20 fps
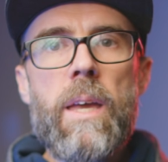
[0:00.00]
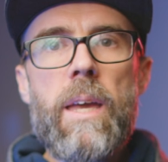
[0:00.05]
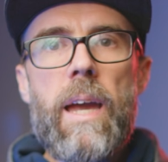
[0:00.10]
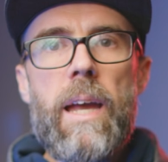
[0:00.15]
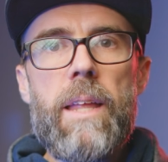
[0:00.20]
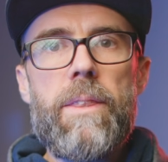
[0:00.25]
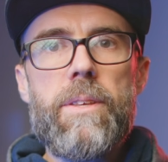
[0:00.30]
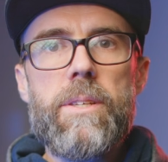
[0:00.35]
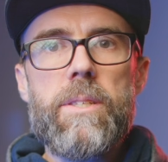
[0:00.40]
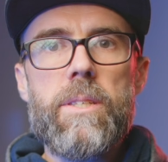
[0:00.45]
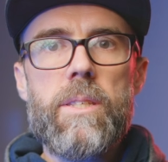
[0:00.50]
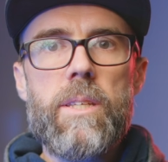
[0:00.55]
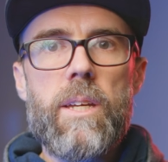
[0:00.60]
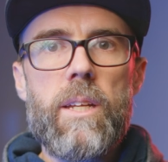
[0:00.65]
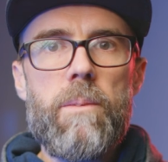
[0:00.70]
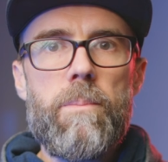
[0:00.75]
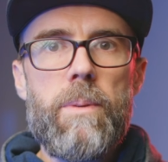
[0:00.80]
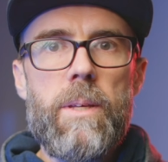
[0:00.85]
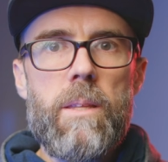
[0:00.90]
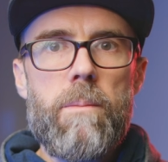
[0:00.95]
And this is
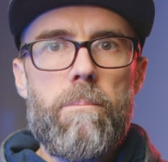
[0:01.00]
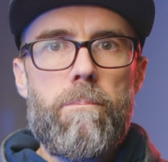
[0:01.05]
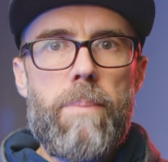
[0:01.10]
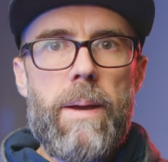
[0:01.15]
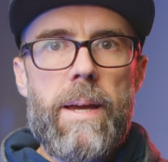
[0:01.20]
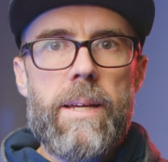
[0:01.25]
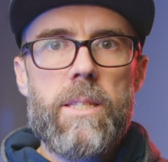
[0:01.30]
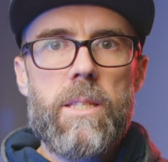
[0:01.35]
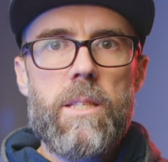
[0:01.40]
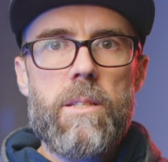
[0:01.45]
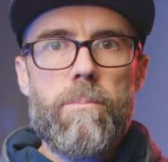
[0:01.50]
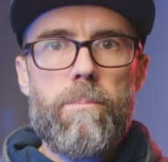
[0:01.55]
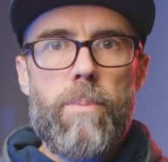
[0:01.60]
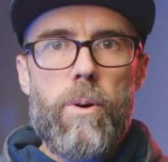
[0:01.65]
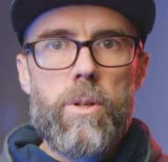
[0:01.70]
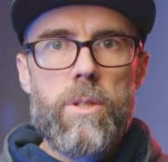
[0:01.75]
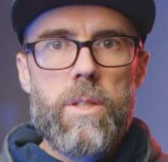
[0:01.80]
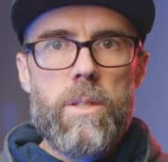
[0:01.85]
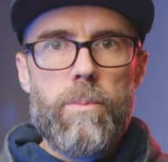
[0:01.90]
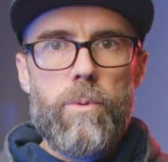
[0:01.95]
going to be the best
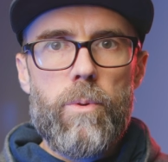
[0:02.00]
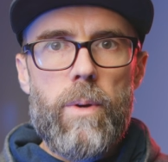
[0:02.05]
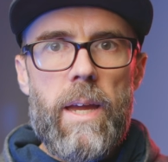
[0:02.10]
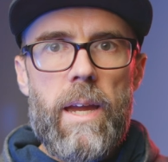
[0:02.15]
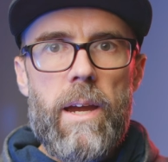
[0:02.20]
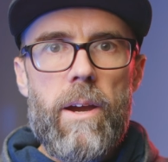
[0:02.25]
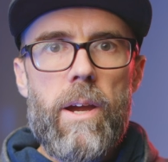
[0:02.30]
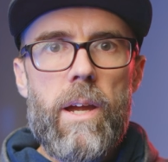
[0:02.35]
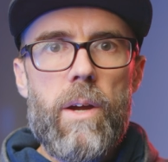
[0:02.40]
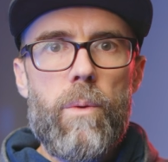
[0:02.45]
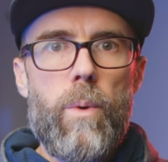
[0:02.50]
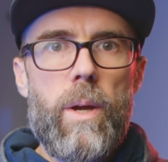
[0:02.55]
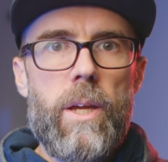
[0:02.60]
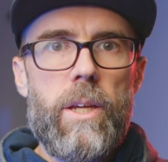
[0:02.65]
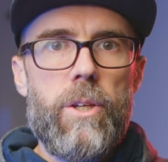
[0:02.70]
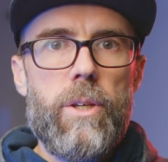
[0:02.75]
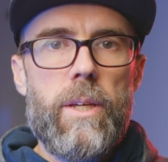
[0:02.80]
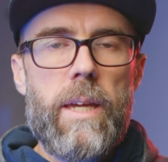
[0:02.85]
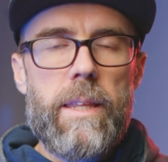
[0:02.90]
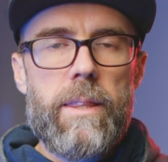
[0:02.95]
possible area where
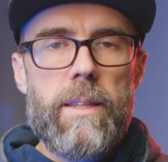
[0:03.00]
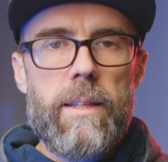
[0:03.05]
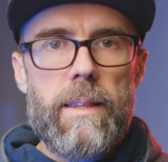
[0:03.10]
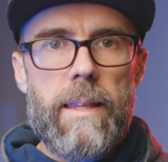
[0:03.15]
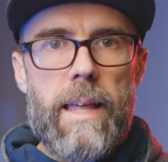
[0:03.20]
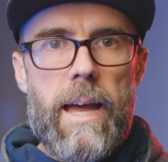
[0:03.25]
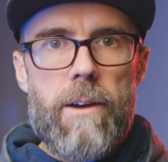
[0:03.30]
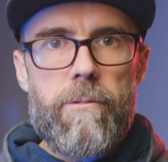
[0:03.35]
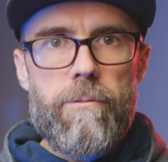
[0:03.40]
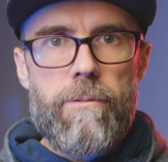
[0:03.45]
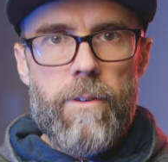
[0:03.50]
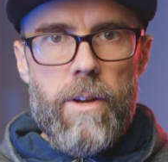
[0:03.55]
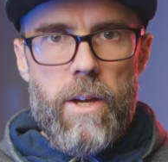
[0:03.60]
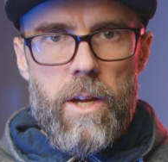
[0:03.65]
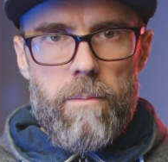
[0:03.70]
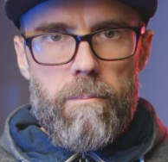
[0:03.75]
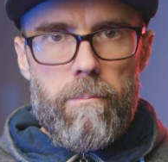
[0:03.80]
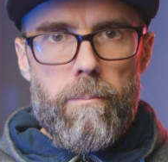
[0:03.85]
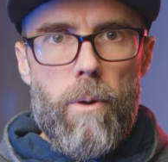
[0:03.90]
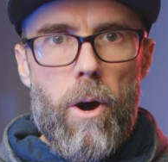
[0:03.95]
you get the lav
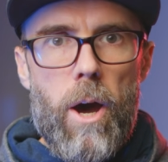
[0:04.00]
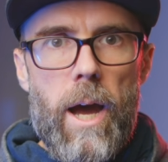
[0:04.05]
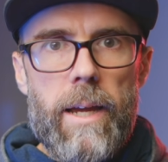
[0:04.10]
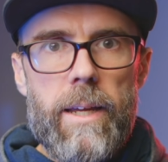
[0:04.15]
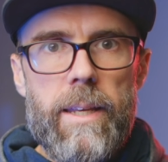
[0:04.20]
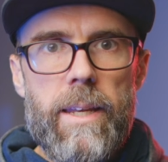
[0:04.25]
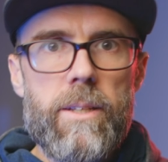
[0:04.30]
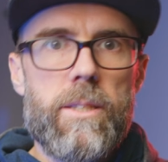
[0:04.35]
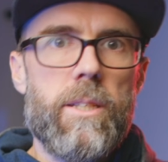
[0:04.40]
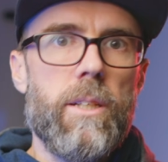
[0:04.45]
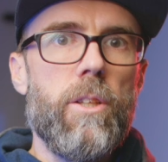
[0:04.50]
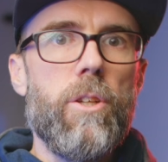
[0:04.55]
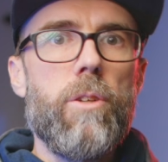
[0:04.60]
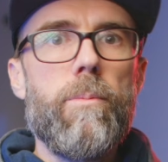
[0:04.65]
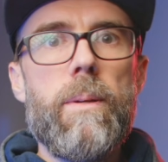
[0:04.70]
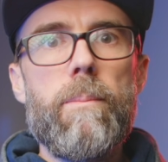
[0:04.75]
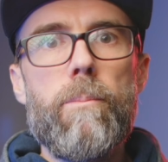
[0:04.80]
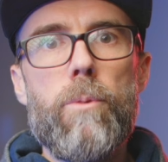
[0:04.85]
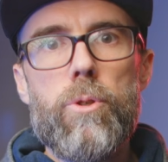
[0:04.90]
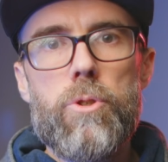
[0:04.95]
mic. Now, it's a little
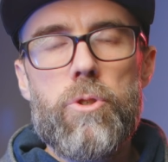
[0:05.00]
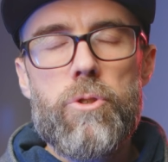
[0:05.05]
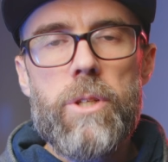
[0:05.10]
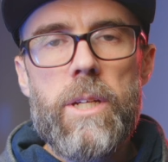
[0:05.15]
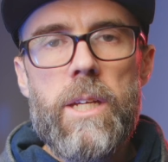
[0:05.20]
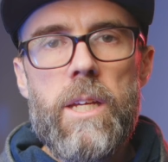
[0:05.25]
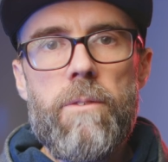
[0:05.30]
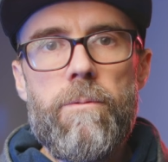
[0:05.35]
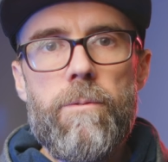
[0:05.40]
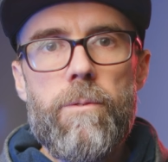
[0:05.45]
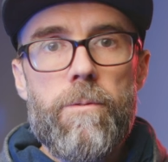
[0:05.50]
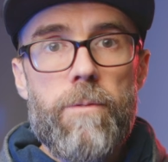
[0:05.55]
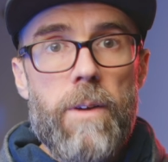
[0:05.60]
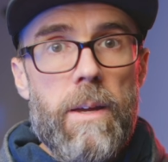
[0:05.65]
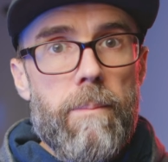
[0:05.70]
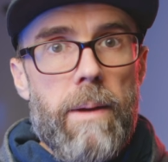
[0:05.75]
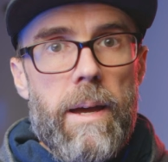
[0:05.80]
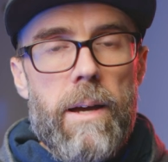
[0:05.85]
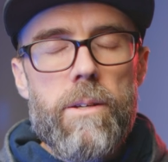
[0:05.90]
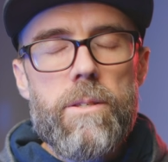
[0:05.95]
bit more tricky for
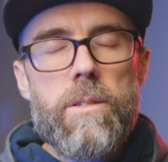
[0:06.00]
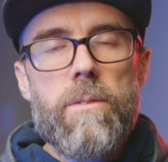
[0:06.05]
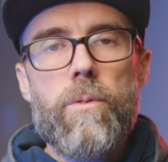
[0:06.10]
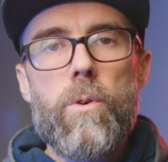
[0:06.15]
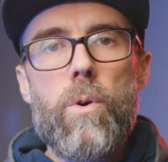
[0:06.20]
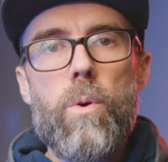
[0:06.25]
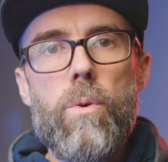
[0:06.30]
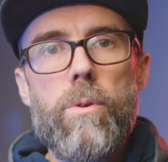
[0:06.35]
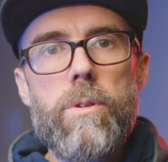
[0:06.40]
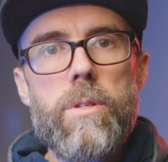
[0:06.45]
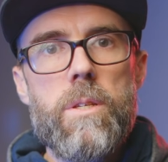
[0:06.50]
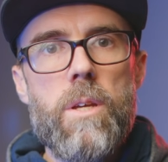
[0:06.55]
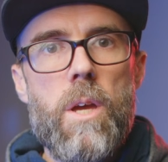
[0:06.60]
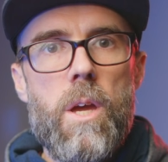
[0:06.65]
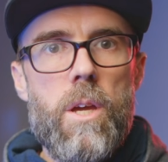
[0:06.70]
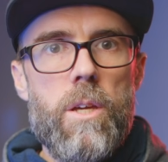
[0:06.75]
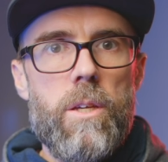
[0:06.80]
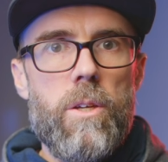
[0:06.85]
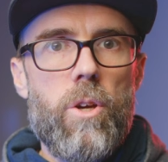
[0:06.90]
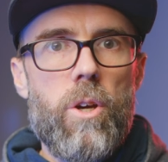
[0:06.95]
females, of course.
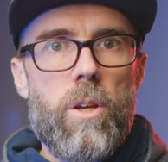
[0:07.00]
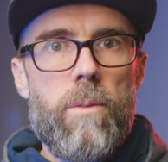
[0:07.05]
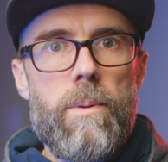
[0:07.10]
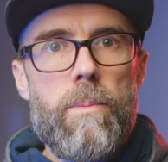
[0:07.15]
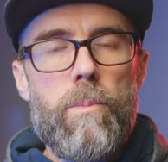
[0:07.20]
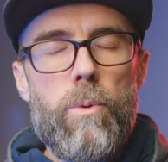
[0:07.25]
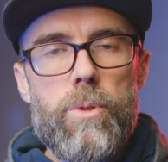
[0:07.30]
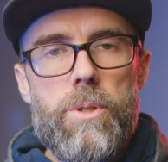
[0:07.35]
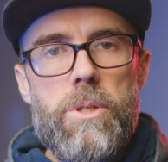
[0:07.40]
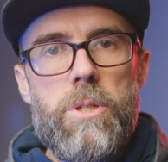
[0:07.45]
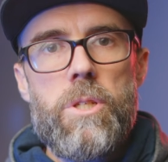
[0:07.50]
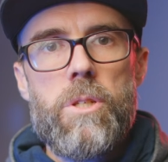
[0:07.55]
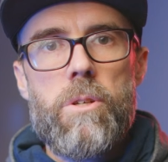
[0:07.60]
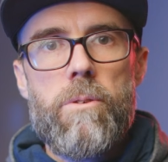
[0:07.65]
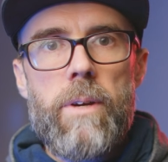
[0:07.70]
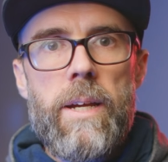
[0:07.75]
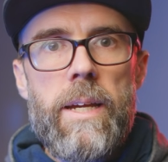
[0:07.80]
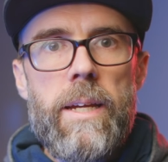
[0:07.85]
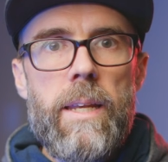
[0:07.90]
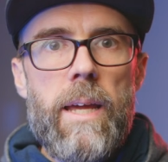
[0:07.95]
You've got to be more
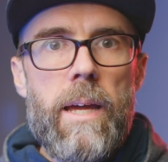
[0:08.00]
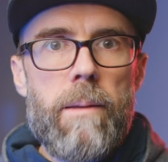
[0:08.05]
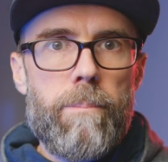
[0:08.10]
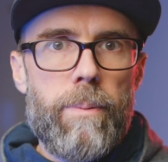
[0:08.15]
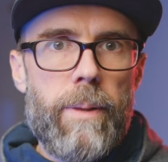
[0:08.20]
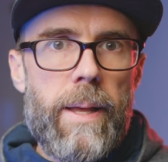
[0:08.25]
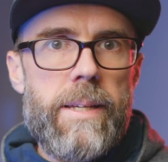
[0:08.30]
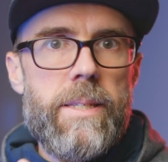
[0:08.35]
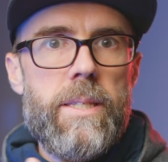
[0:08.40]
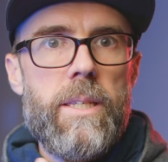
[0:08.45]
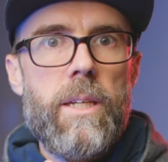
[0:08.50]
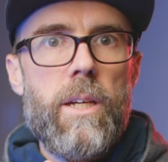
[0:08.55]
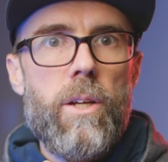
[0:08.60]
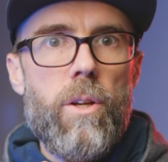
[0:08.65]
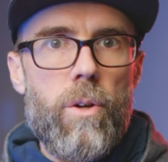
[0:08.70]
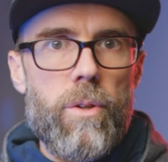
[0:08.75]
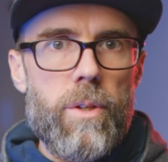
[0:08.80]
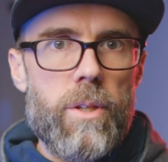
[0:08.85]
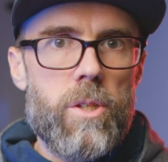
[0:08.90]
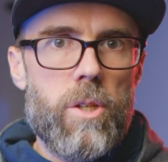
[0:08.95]
discreet and placing
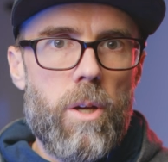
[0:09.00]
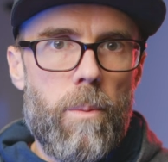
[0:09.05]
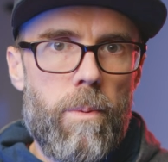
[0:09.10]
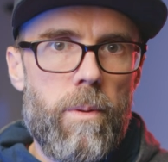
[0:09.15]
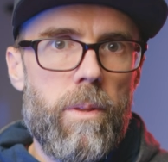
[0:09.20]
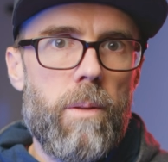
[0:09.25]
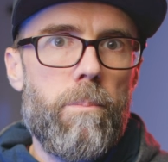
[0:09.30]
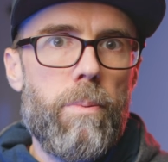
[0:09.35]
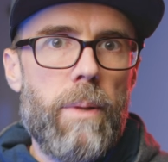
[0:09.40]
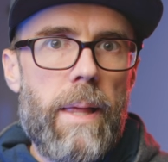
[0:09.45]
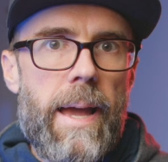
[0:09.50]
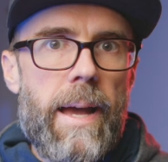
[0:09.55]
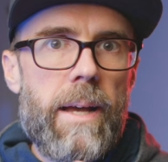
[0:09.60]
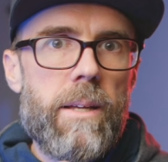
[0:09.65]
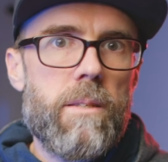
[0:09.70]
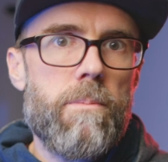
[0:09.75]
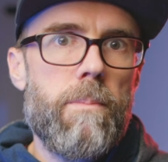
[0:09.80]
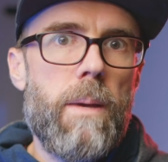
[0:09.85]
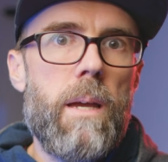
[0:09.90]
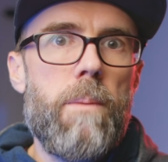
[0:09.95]
it on the top of the
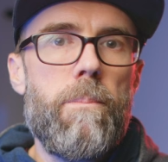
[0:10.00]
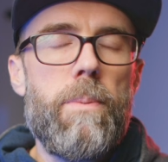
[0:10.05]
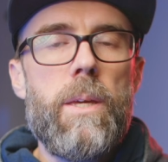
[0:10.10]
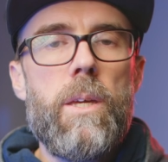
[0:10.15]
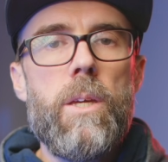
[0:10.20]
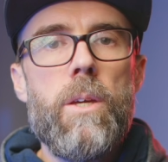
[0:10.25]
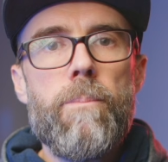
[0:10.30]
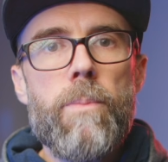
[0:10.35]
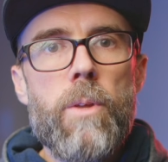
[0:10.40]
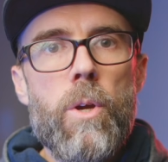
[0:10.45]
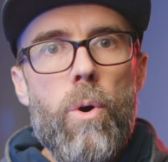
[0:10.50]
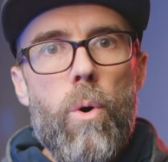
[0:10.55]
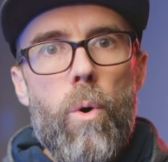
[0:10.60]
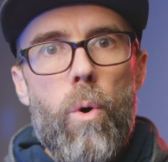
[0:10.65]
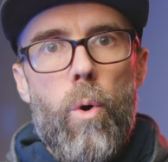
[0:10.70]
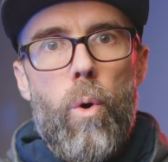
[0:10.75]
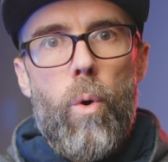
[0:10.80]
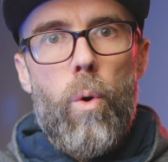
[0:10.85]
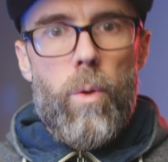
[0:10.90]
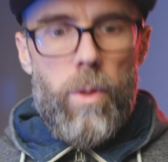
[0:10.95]
blouse maybe,
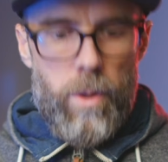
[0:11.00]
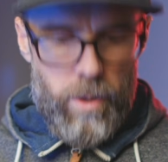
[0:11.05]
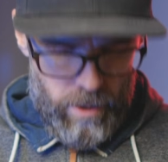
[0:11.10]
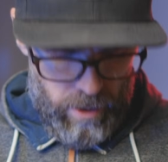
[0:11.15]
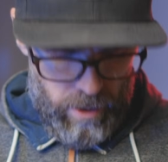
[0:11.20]
or